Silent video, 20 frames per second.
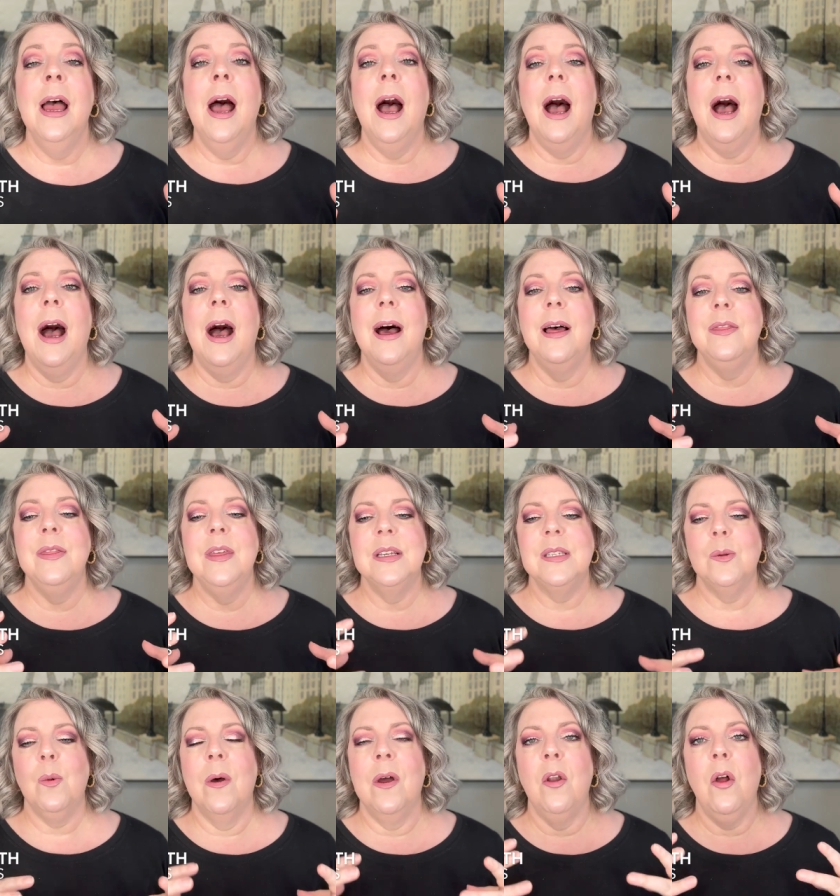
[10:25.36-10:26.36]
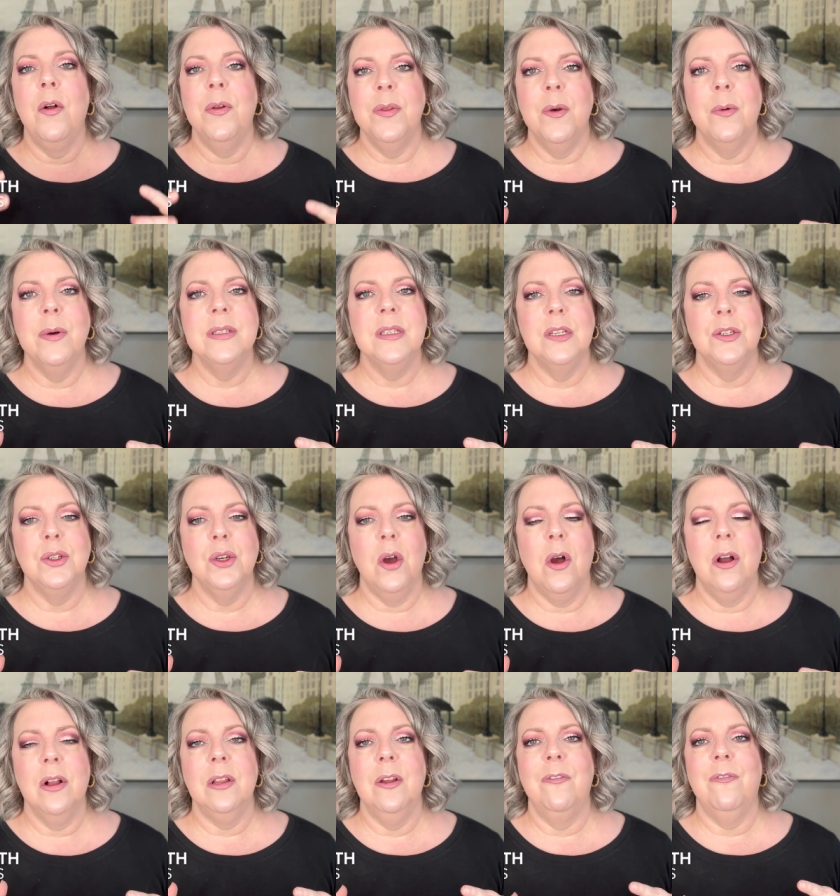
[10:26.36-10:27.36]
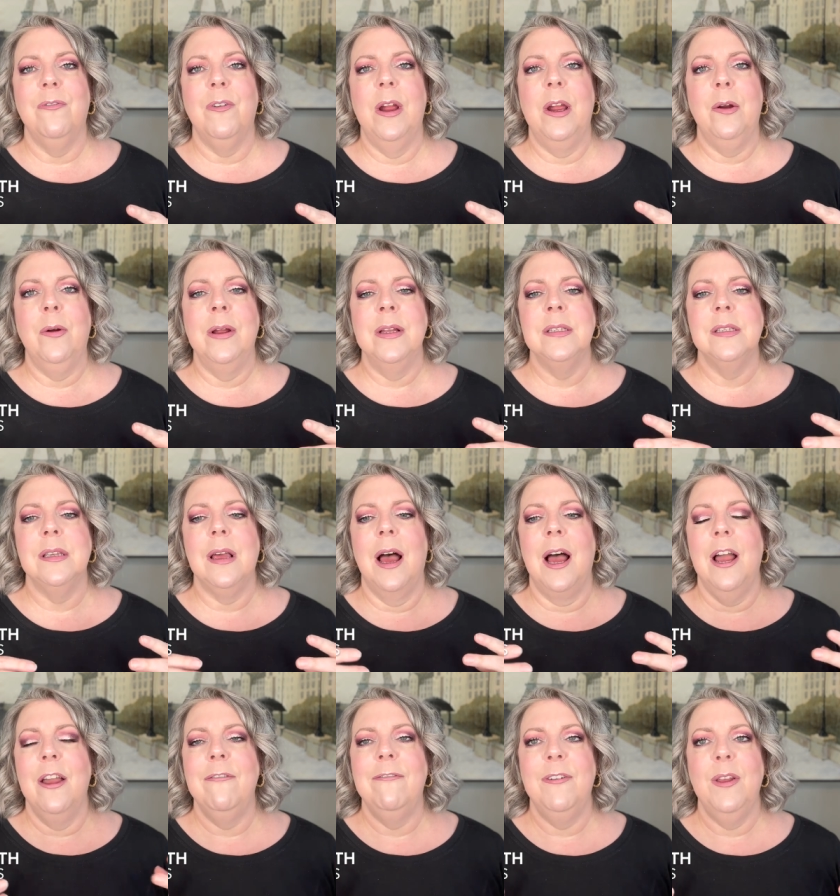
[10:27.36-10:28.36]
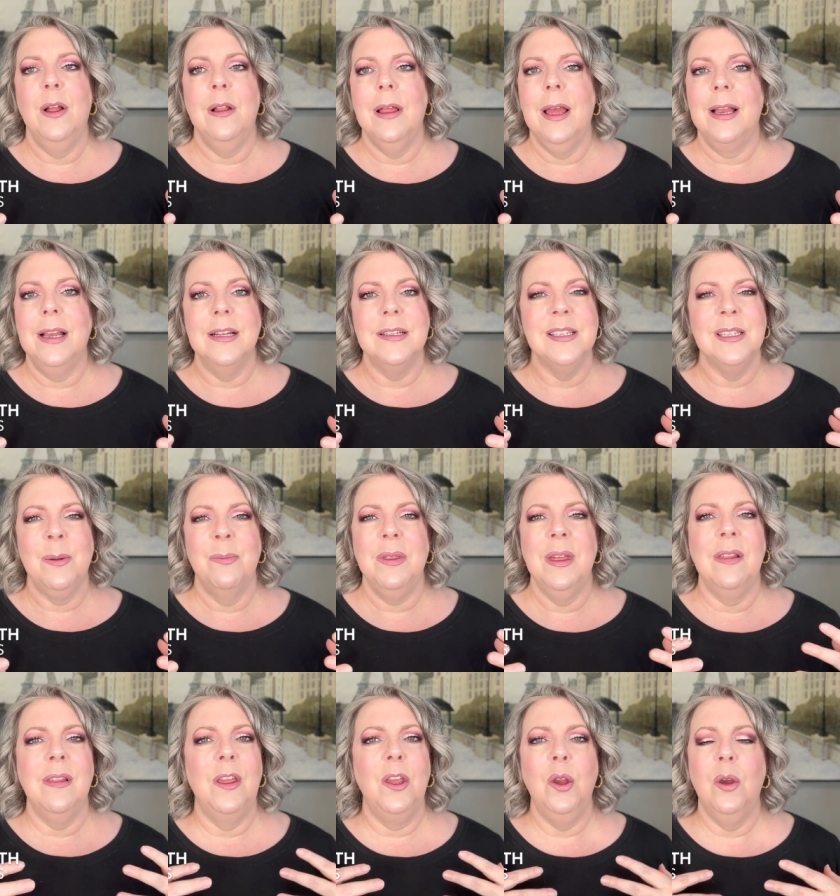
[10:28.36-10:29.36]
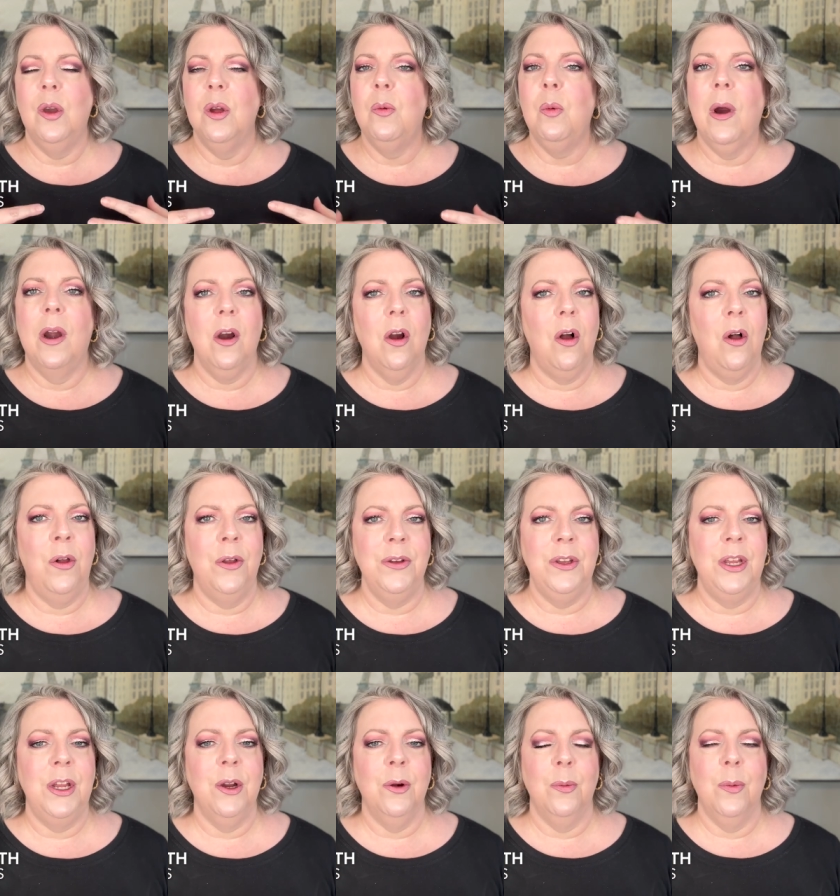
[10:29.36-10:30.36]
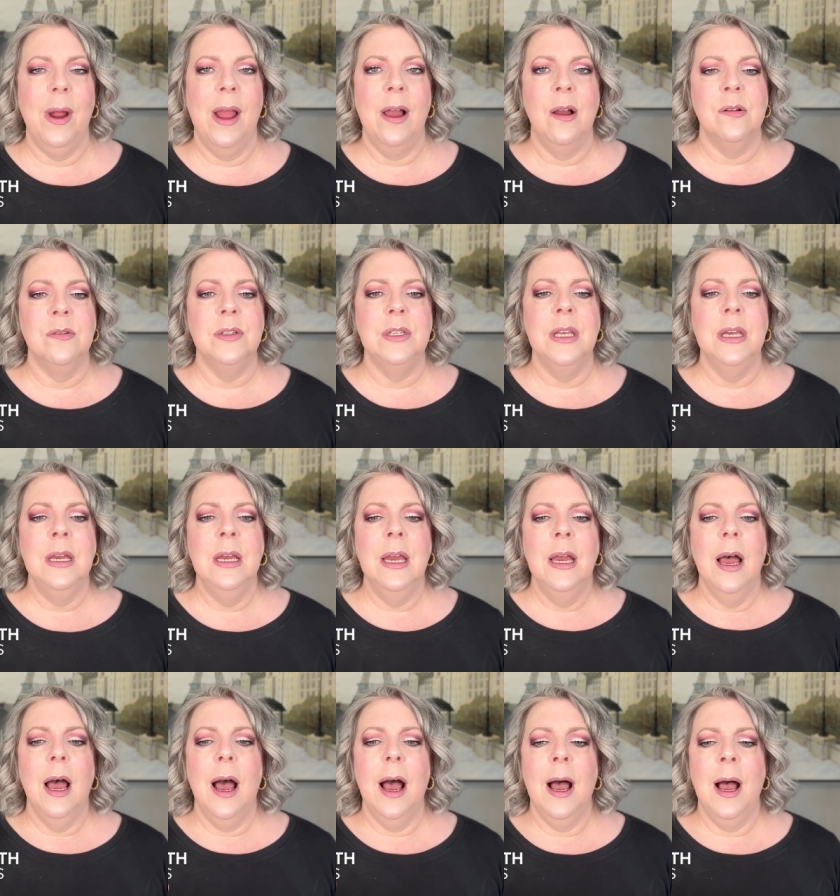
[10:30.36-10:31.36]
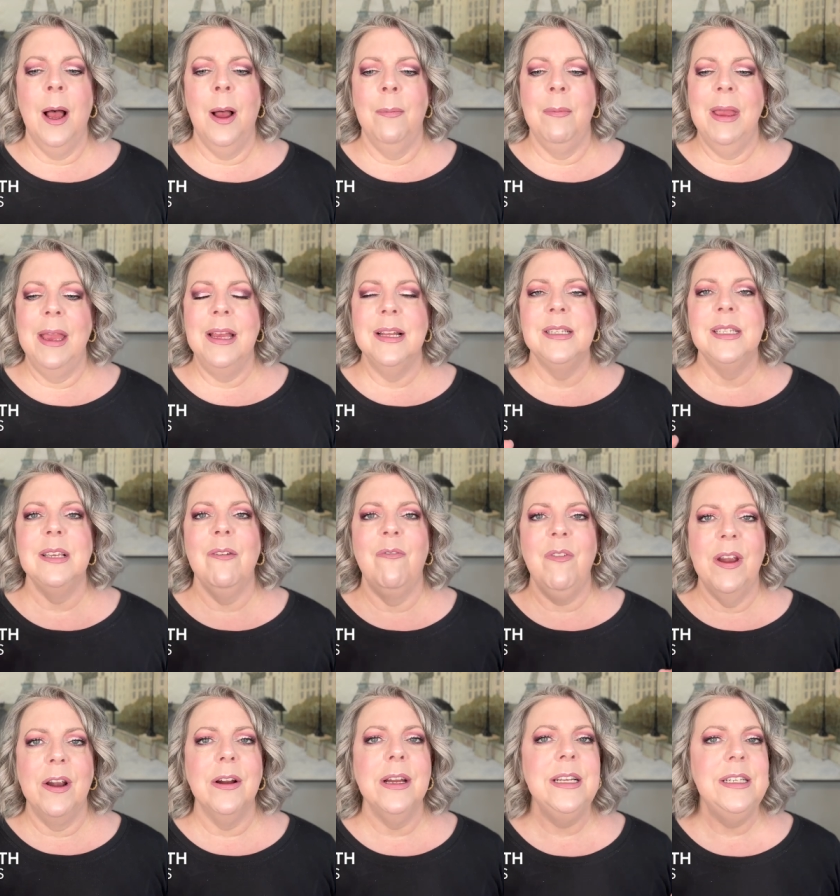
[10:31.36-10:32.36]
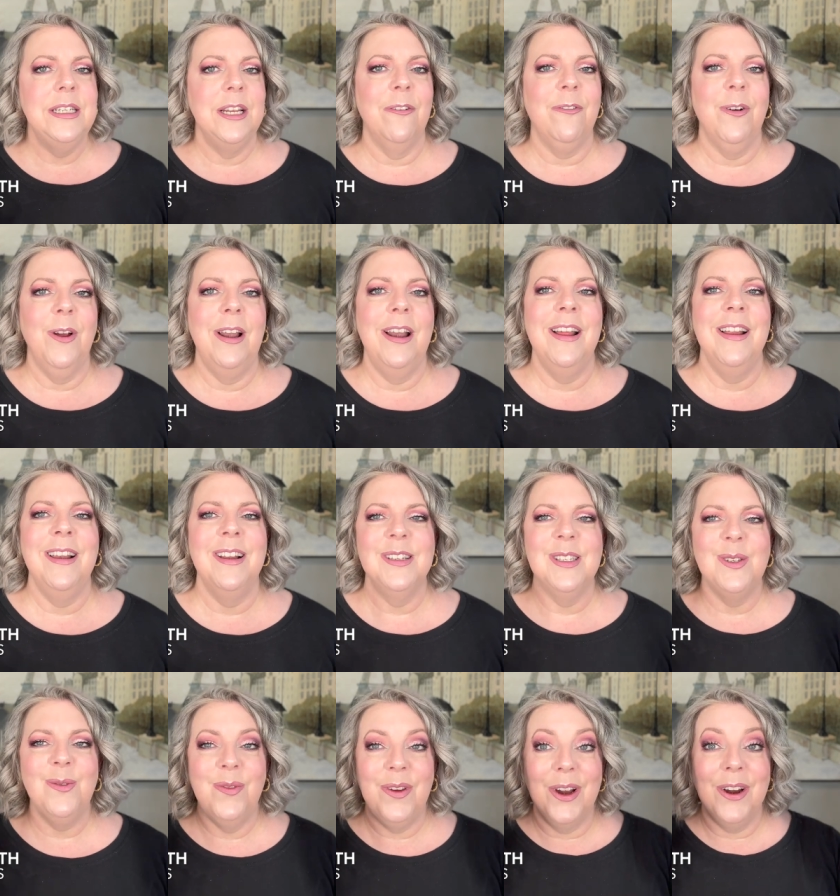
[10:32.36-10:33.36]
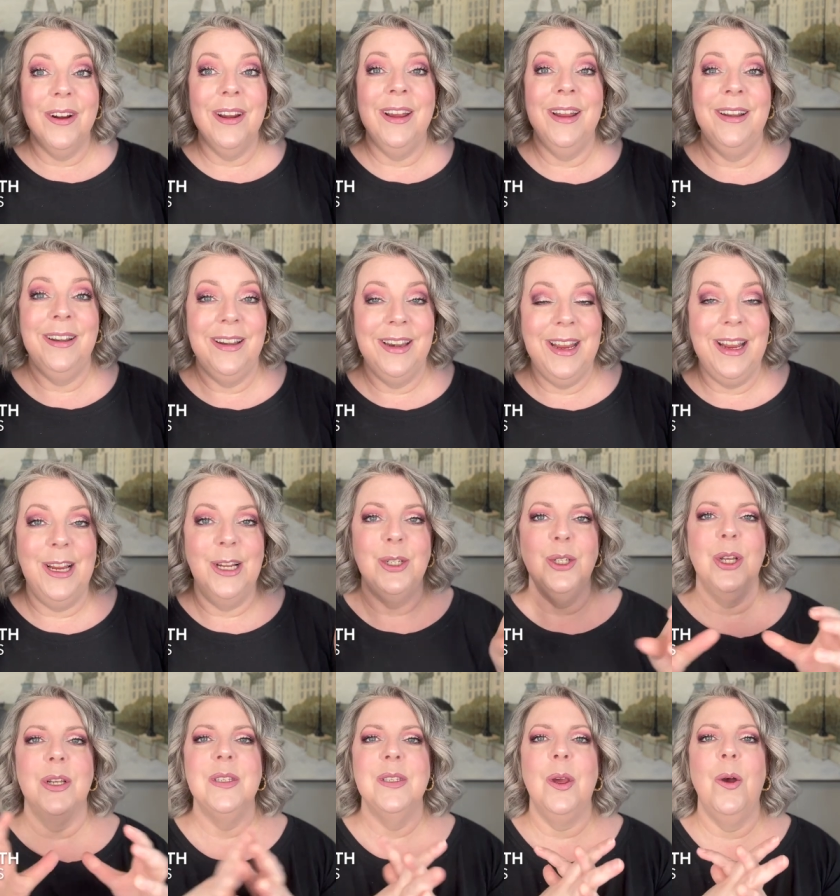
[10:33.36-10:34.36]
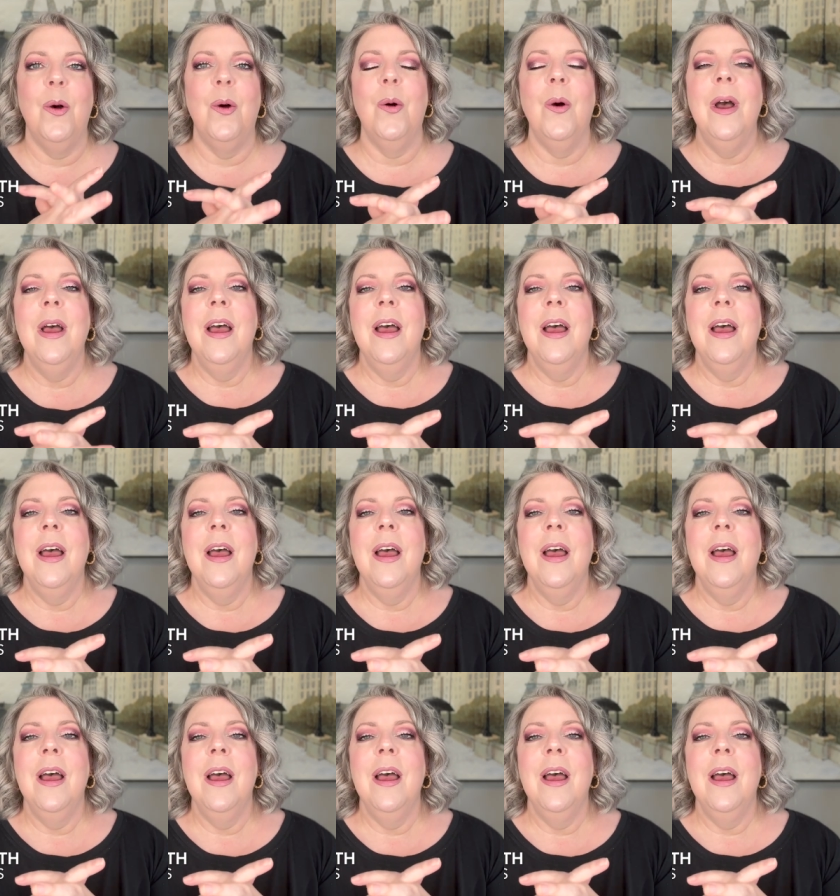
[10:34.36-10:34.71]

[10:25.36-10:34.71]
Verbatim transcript: Uh, this one, although it's a chocolate fragrance, I feel like it's something that you could wear all year round. Um, it's very different and it's very niche. So